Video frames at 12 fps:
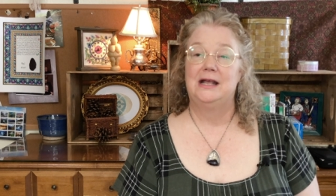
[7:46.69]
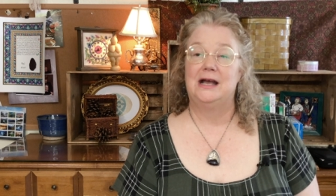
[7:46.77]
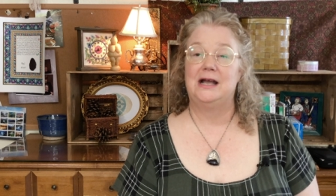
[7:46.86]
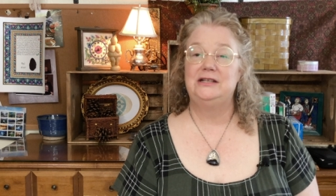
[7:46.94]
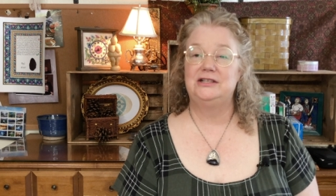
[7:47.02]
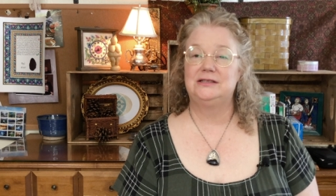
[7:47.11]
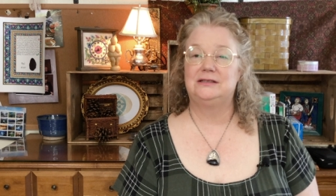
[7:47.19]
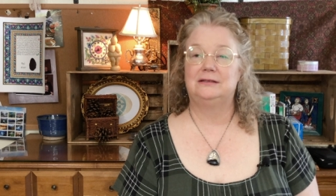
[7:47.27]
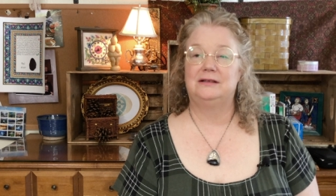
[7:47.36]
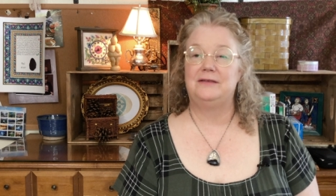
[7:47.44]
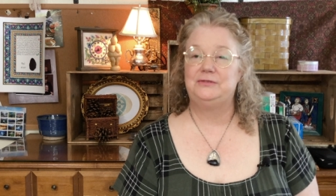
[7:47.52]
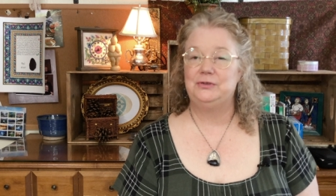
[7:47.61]
I just
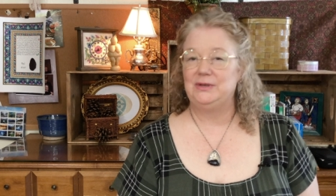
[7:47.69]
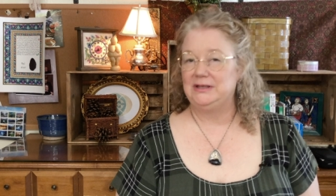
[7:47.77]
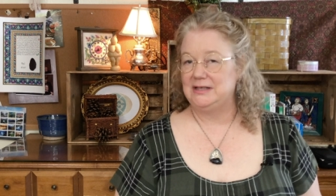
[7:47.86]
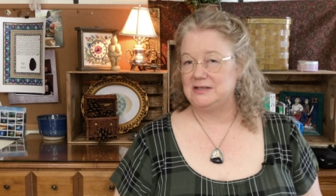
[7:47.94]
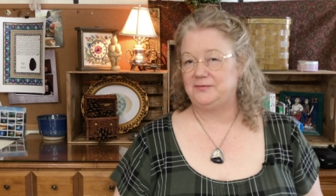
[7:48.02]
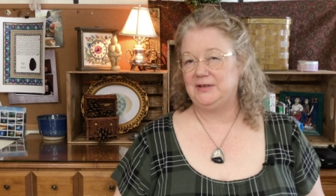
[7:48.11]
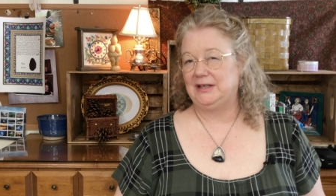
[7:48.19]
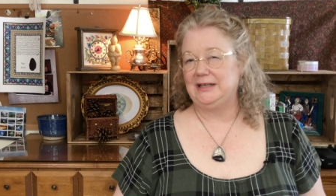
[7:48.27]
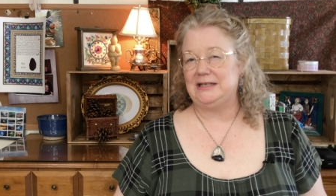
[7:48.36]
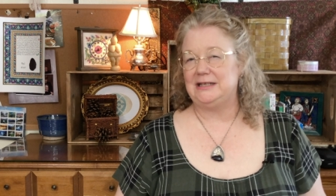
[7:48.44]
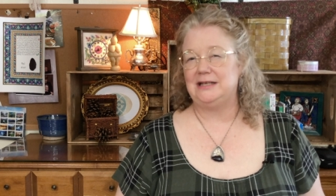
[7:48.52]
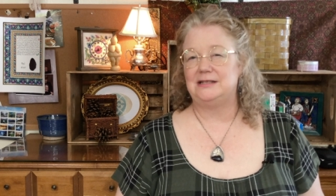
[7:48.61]
love doing these
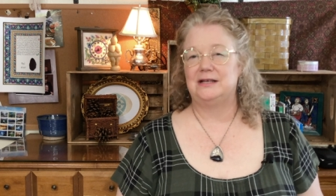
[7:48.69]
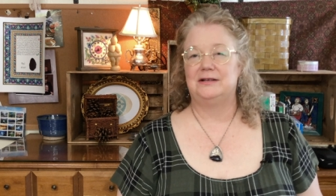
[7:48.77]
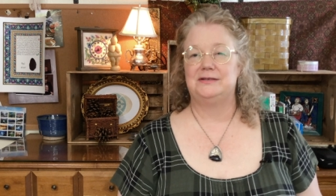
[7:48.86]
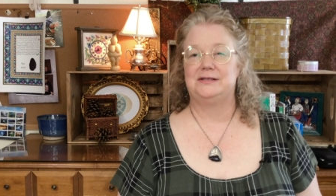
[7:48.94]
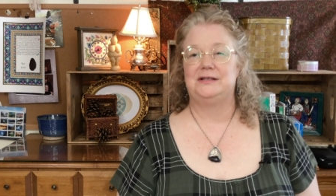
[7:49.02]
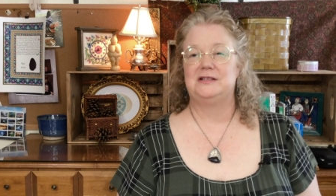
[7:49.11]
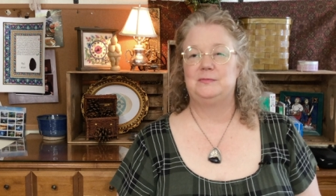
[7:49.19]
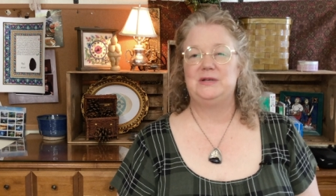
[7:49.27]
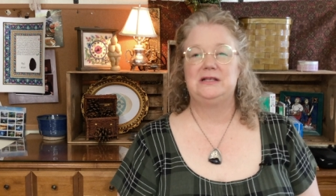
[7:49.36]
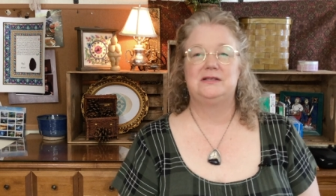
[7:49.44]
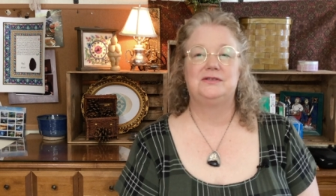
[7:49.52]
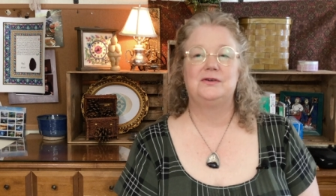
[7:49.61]
fiddly details, and it's
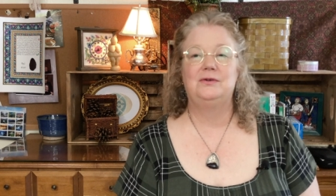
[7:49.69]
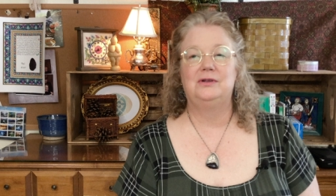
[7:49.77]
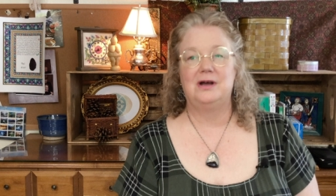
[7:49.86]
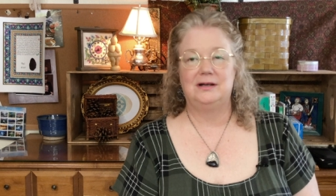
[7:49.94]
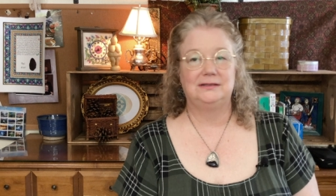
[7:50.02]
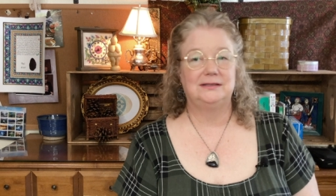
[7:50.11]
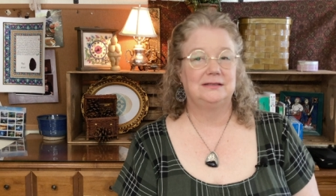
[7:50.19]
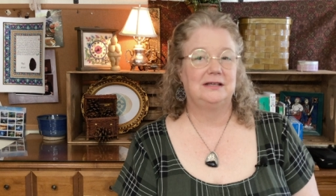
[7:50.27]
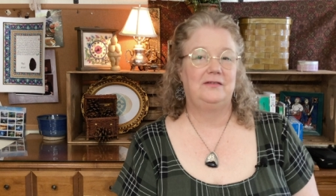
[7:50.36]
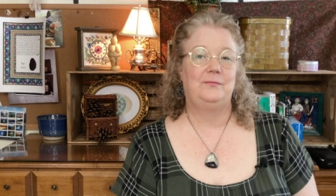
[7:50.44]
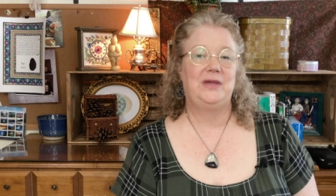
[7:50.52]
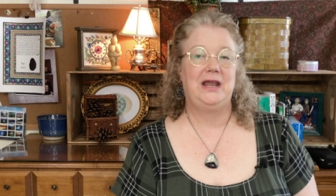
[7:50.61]
been so long since
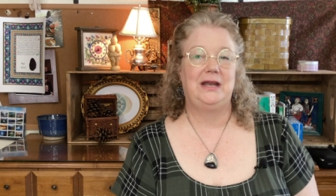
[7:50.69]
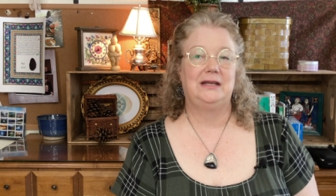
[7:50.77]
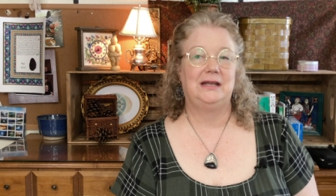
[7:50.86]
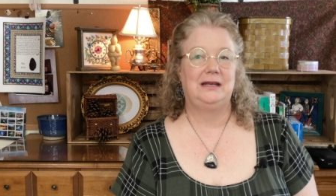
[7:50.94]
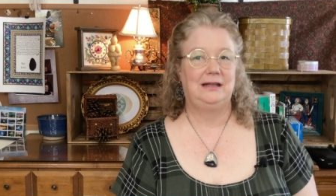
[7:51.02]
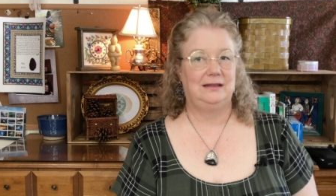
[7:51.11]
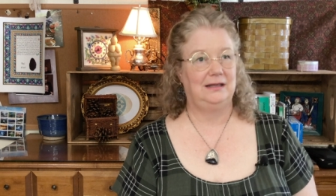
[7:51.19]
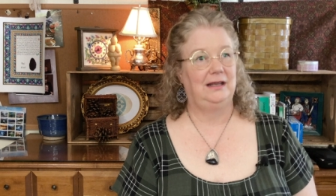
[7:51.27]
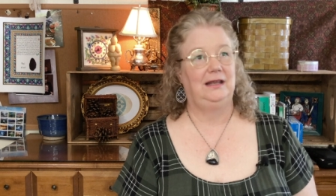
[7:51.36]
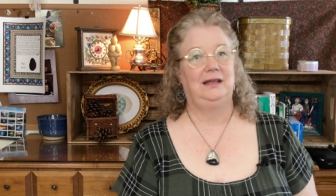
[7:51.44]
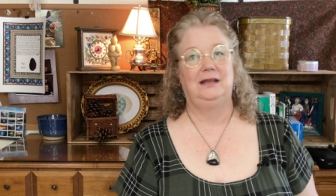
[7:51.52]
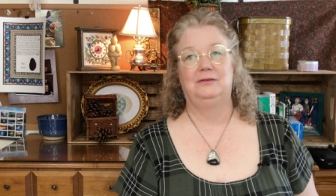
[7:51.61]
I've made
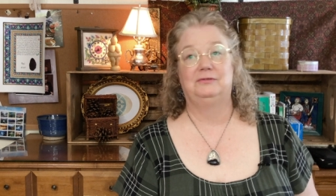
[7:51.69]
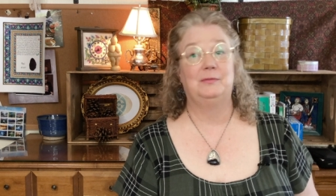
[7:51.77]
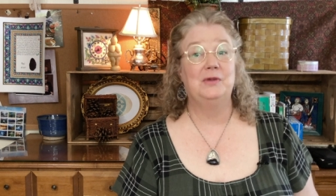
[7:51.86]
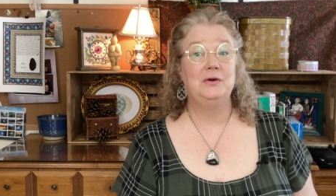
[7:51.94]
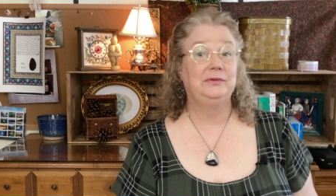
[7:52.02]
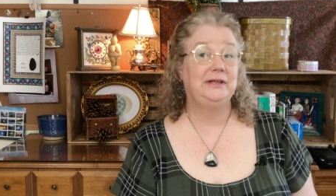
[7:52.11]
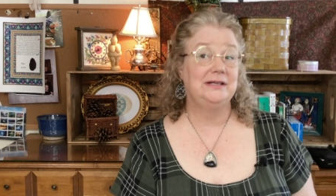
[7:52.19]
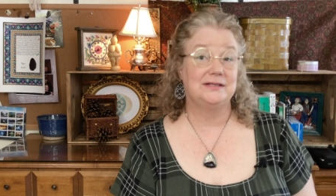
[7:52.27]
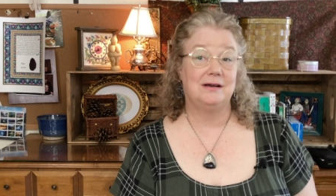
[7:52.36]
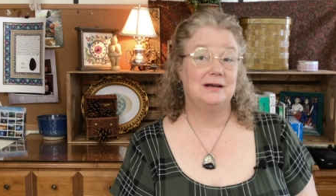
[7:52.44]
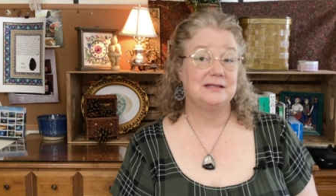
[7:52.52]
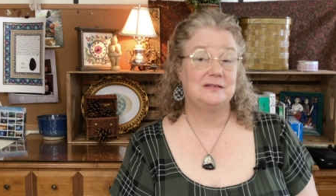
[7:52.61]
anything remotely as
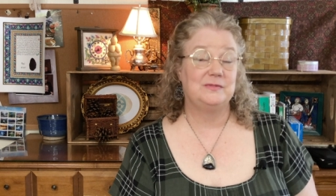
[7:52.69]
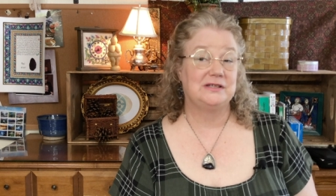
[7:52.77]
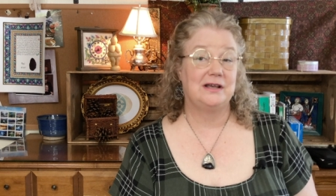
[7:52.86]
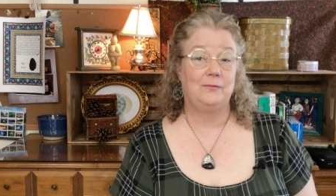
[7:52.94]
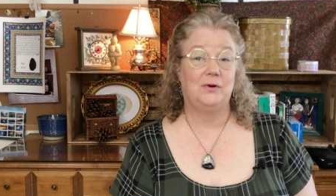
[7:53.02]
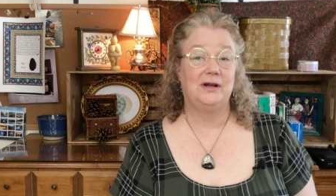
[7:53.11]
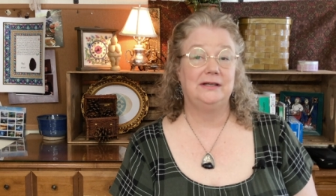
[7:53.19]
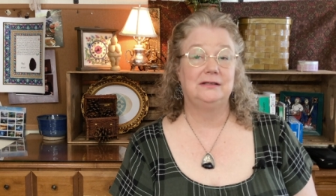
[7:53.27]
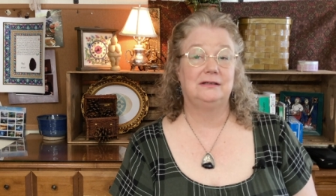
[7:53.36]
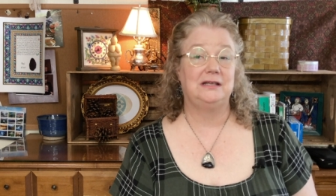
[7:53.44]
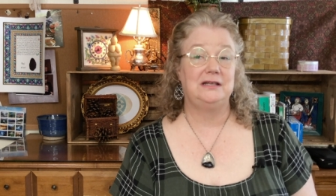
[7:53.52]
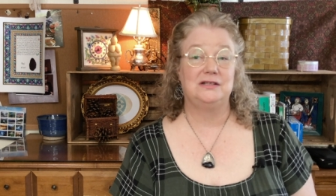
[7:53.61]
awesome as I want
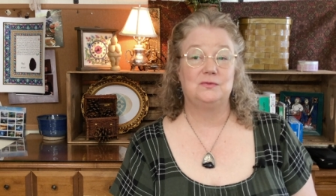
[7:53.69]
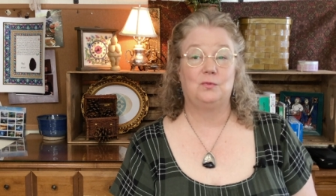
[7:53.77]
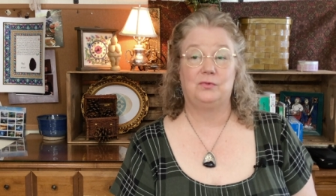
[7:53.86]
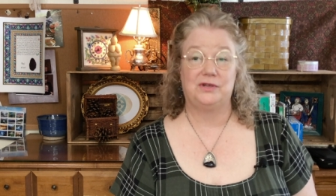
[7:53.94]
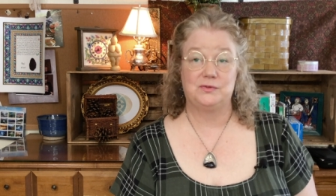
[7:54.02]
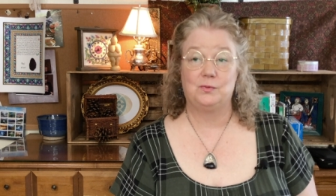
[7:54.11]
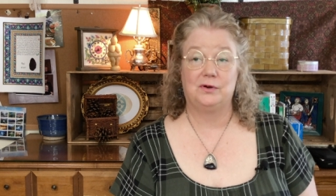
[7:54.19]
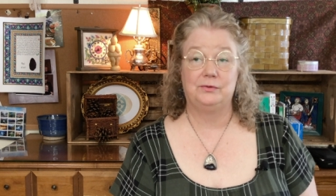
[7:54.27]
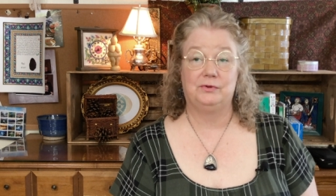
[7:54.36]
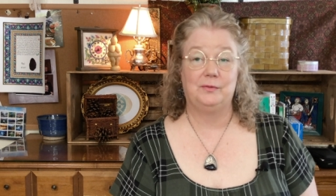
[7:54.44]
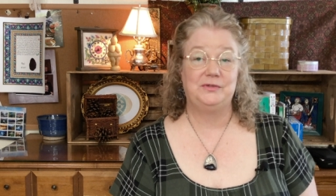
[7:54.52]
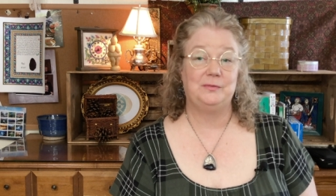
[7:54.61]
this
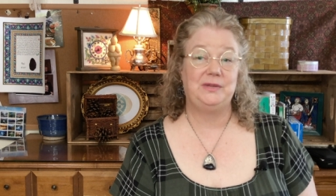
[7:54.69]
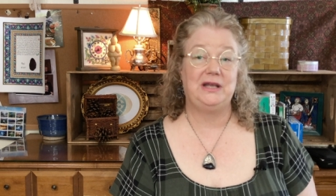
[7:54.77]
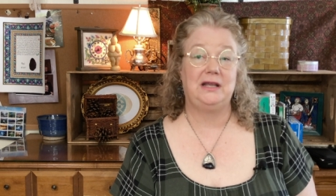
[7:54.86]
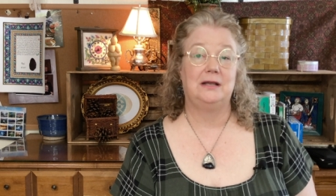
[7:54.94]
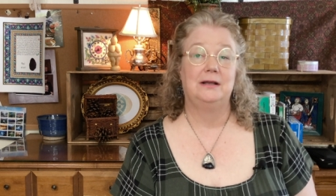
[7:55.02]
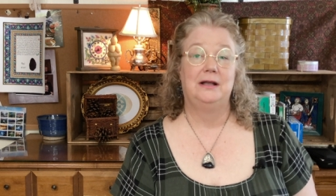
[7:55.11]
wardrobe to be.